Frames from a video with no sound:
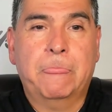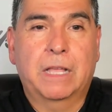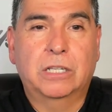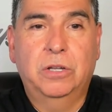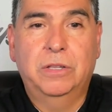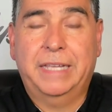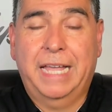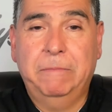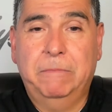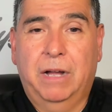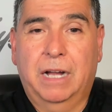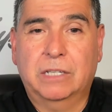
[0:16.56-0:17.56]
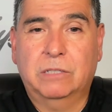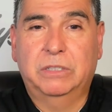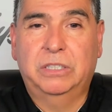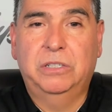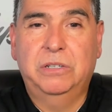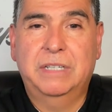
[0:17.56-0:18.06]
to the Gamecocks
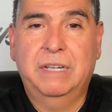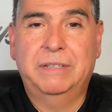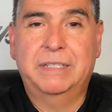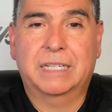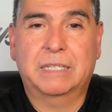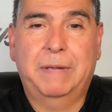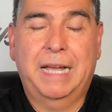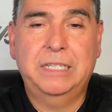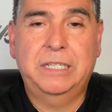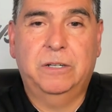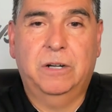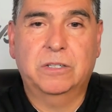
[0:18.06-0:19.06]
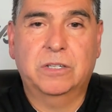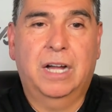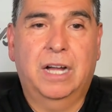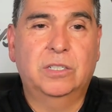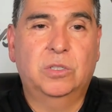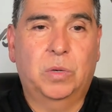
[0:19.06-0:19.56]
with 276 passing yards
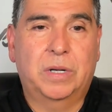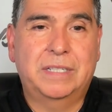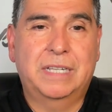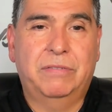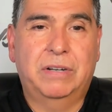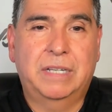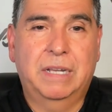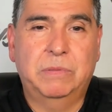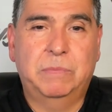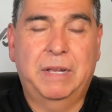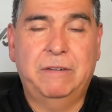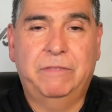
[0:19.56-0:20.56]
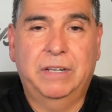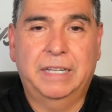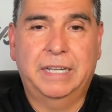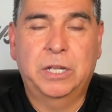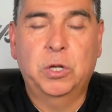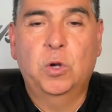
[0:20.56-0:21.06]
on 27 attempts. Ben
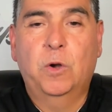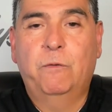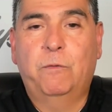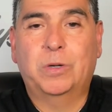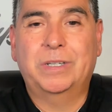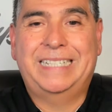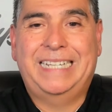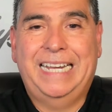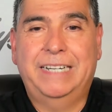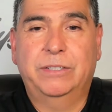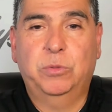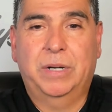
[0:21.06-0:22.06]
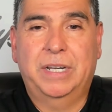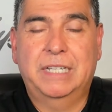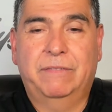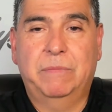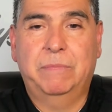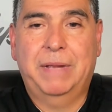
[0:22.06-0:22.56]
Finley, 14 of
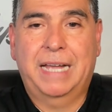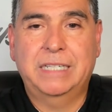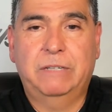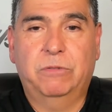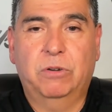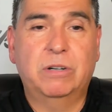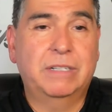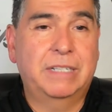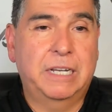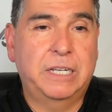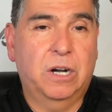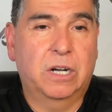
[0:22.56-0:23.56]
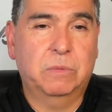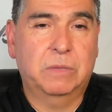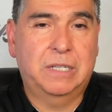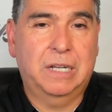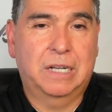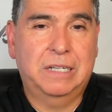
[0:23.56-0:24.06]
27 passing for 110 yards
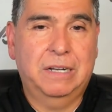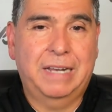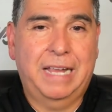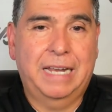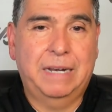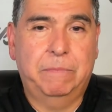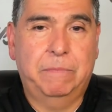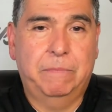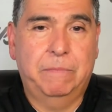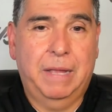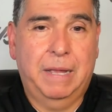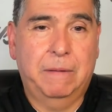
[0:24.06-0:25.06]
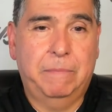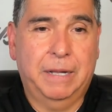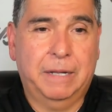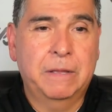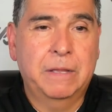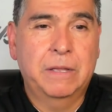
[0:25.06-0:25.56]
with a touchdown and a, and a
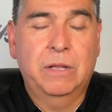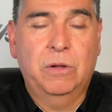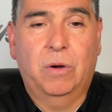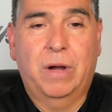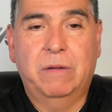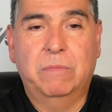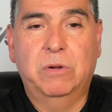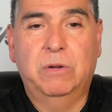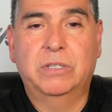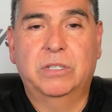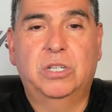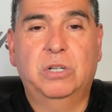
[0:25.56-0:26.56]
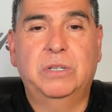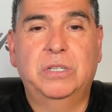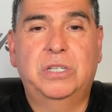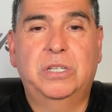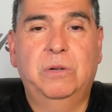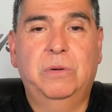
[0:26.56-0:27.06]
pick. Ohio moves to 2
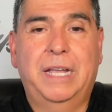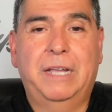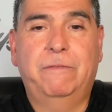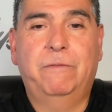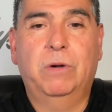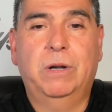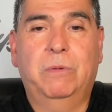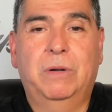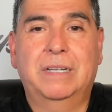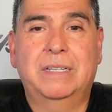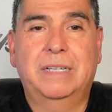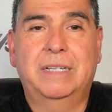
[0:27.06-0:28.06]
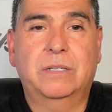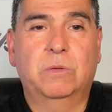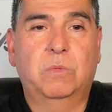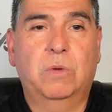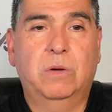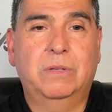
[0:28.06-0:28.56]
and 2, a 41 6
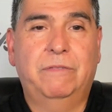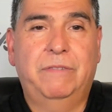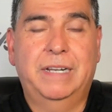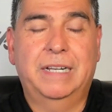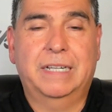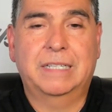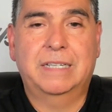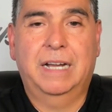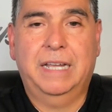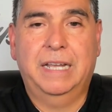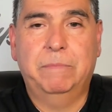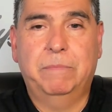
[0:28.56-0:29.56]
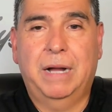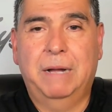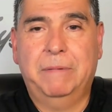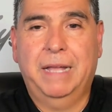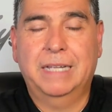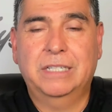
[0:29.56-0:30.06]
road defeat at Kentucky.
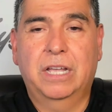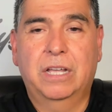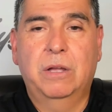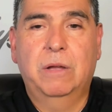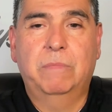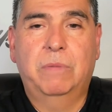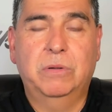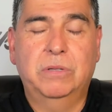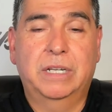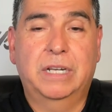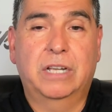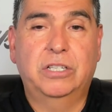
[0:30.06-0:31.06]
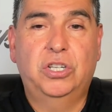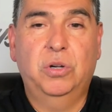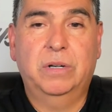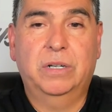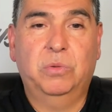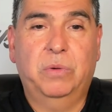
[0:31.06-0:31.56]
Bobcats posted
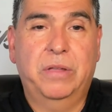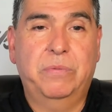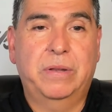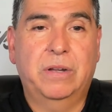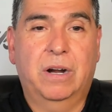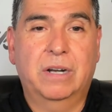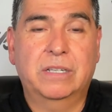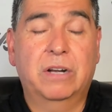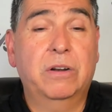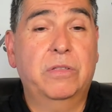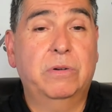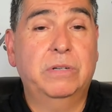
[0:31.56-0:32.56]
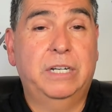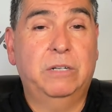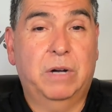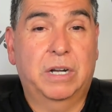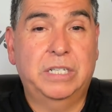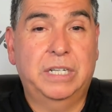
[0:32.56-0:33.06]
223 yards,
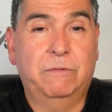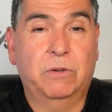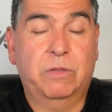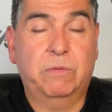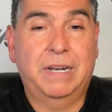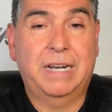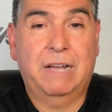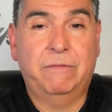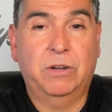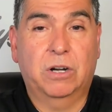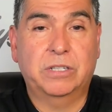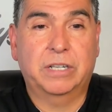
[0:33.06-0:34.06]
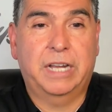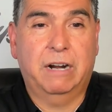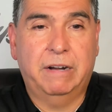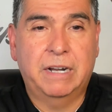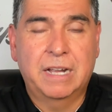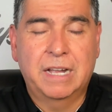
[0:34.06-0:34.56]
113 rushing for three and a half yards a
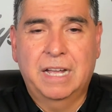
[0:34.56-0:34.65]
carry.